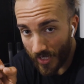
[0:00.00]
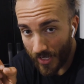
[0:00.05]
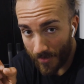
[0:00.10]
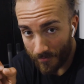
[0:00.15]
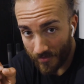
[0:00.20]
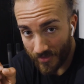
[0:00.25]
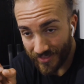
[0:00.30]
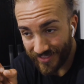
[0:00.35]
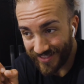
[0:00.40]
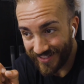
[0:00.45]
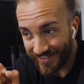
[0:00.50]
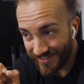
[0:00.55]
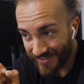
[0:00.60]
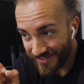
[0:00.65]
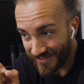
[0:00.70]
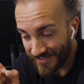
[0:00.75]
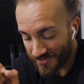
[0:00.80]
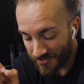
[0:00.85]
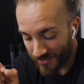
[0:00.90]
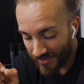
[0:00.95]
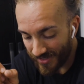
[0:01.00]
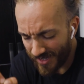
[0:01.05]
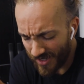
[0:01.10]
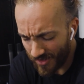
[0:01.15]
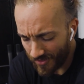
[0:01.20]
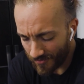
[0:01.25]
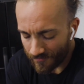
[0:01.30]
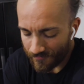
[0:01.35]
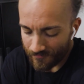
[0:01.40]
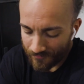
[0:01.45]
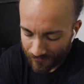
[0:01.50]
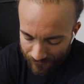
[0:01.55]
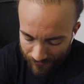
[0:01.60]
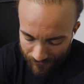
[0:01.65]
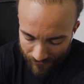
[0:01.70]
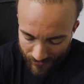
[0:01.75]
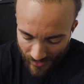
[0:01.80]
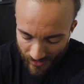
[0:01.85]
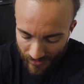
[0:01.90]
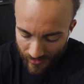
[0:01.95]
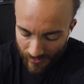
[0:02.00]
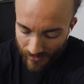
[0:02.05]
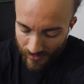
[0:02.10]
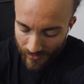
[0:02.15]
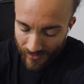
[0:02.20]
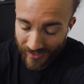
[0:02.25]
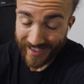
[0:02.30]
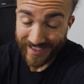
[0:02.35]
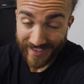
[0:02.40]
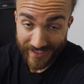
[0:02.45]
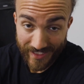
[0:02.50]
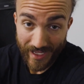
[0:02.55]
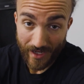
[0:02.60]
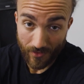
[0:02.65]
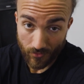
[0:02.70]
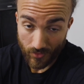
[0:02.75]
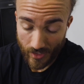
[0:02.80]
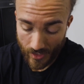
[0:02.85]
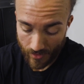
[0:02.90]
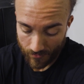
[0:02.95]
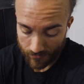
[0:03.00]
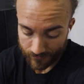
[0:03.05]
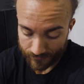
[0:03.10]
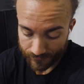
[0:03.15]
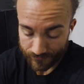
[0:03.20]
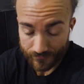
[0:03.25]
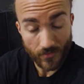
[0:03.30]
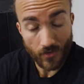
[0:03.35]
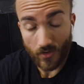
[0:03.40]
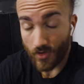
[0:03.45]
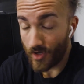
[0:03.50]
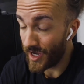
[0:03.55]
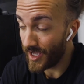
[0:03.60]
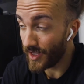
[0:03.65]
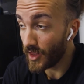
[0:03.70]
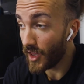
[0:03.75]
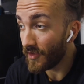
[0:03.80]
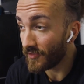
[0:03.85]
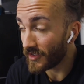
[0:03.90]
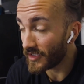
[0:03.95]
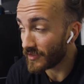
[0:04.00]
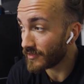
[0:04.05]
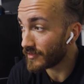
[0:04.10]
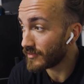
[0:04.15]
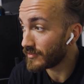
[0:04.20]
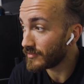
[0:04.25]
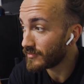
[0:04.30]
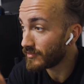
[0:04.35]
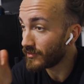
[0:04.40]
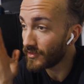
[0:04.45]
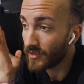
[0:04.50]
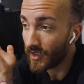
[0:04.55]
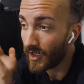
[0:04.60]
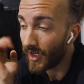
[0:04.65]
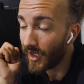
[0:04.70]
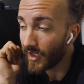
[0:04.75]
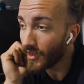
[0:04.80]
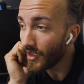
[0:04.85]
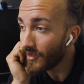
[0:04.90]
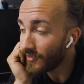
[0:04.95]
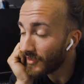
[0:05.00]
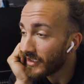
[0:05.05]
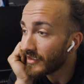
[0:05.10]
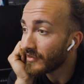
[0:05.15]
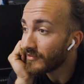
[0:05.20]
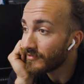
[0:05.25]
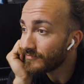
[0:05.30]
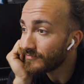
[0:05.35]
happy to get into this right now. I eat it every day. I love it. I love it.